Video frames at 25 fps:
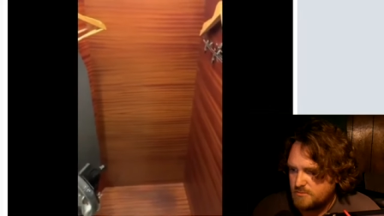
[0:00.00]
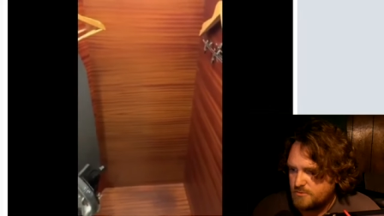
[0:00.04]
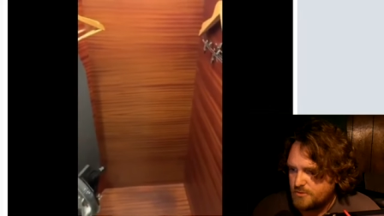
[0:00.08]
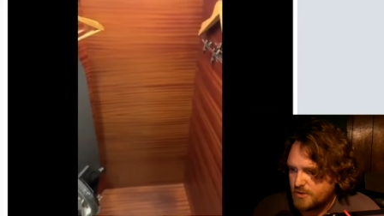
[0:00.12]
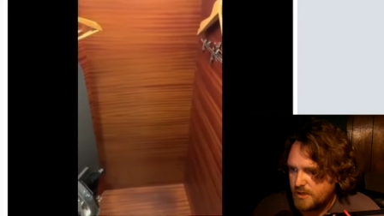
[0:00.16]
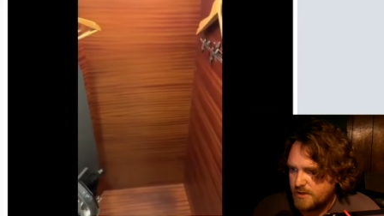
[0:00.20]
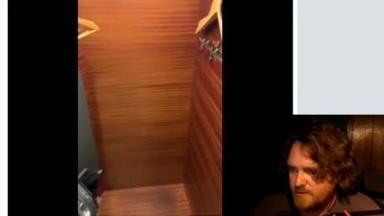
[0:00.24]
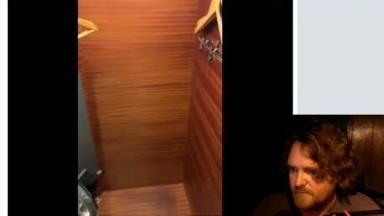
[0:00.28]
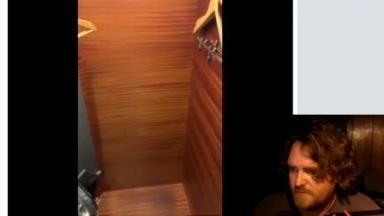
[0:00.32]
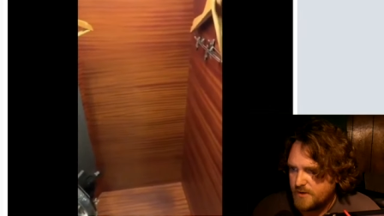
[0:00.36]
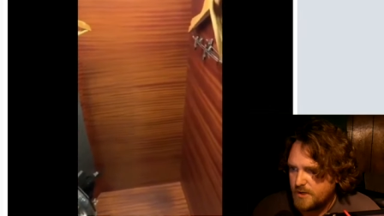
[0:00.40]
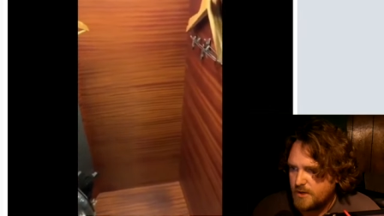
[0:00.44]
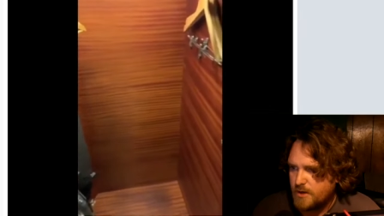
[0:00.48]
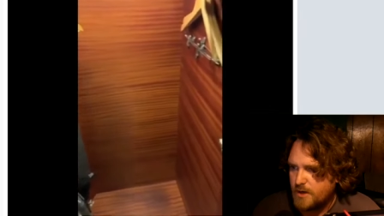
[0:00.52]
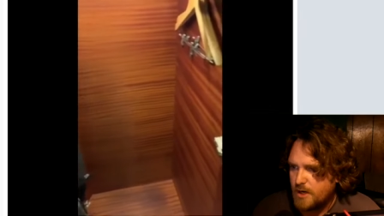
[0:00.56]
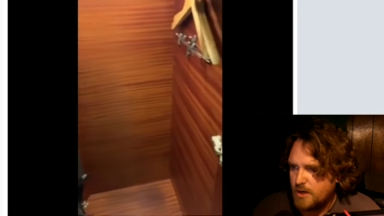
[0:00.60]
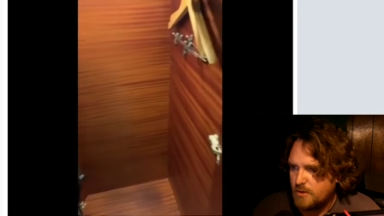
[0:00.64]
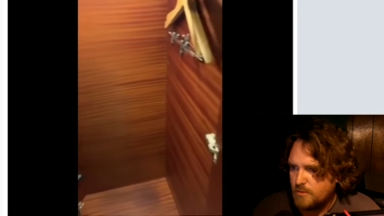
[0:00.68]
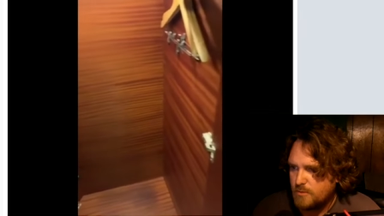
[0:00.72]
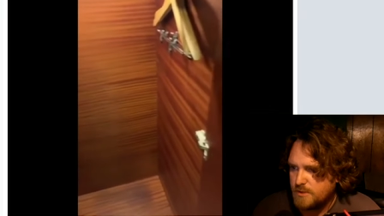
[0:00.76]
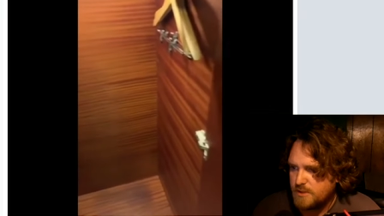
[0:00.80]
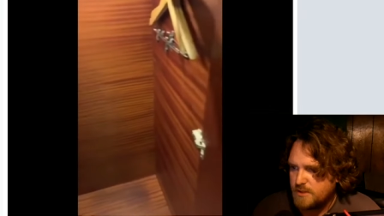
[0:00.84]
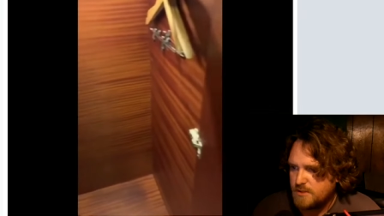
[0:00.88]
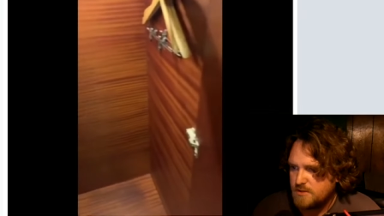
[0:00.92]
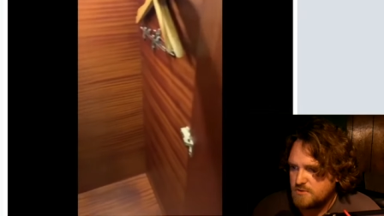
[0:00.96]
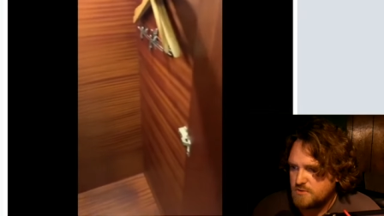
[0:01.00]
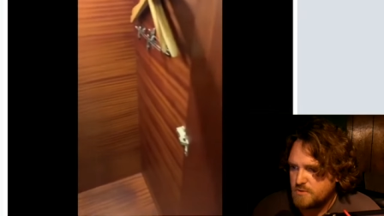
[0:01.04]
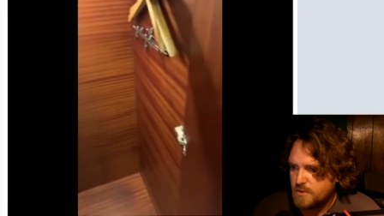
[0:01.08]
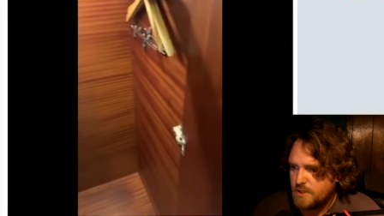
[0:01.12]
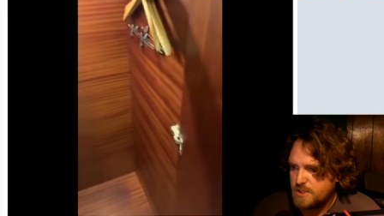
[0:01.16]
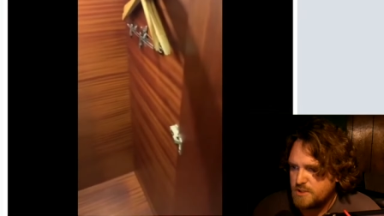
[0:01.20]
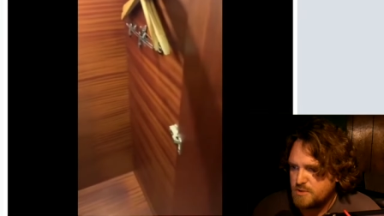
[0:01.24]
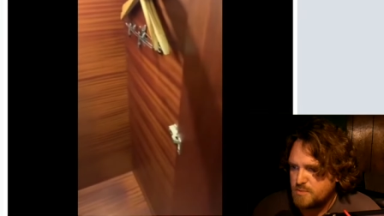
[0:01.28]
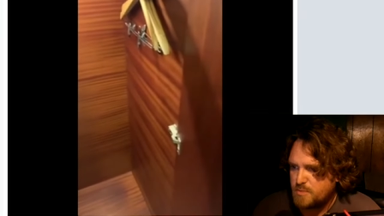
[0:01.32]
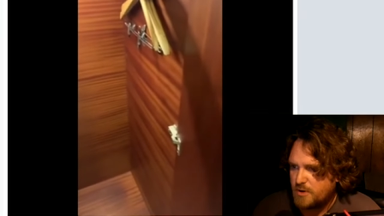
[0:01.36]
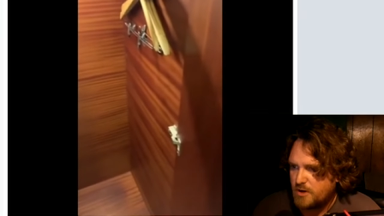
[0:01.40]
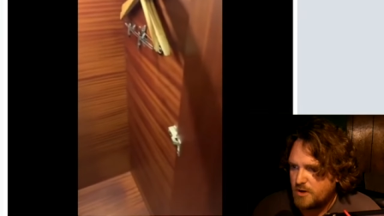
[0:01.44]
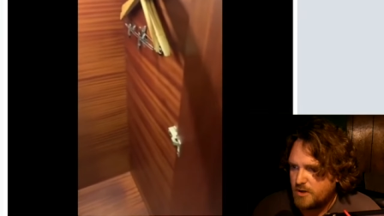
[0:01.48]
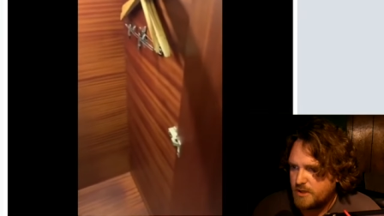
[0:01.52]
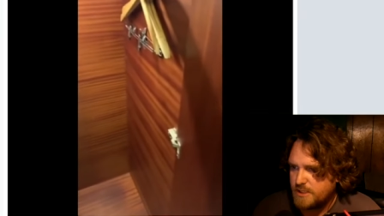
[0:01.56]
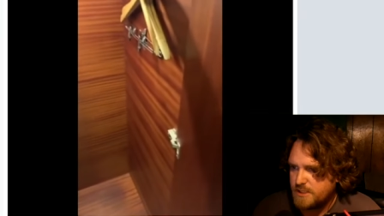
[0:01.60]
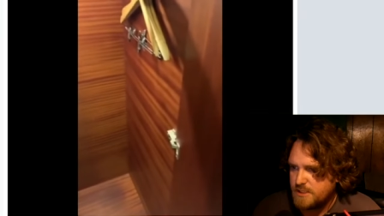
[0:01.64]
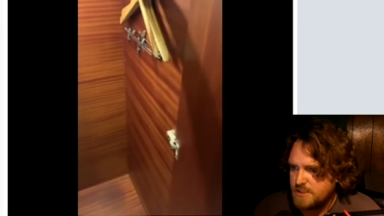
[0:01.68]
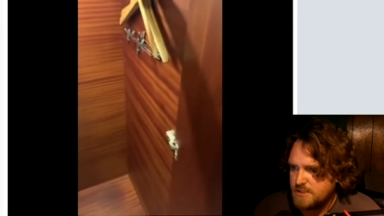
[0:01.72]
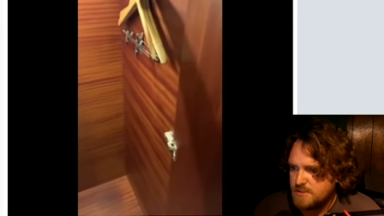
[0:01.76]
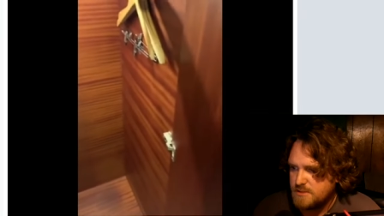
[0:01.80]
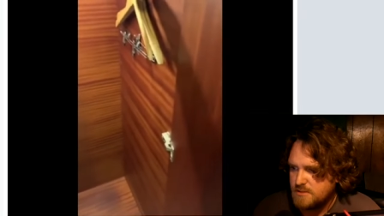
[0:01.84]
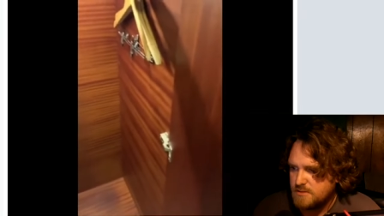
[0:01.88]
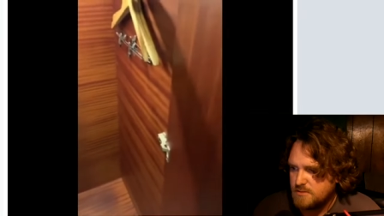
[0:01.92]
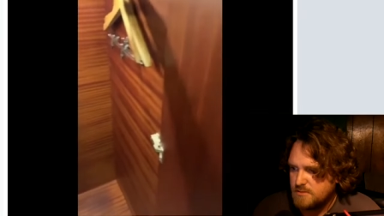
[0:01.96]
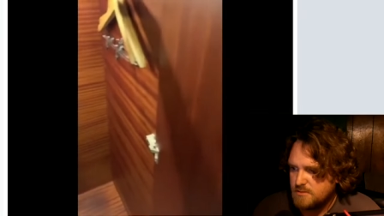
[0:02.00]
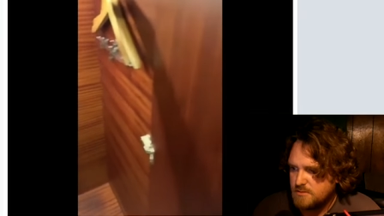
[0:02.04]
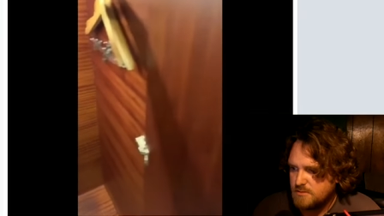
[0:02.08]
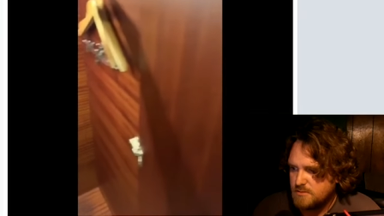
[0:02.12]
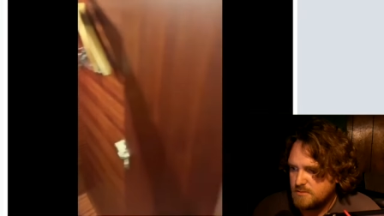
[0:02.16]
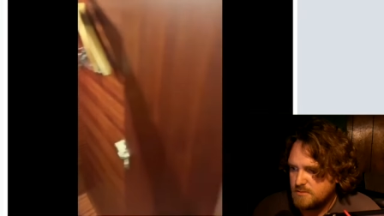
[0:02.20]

trying to figure out what the strange part is.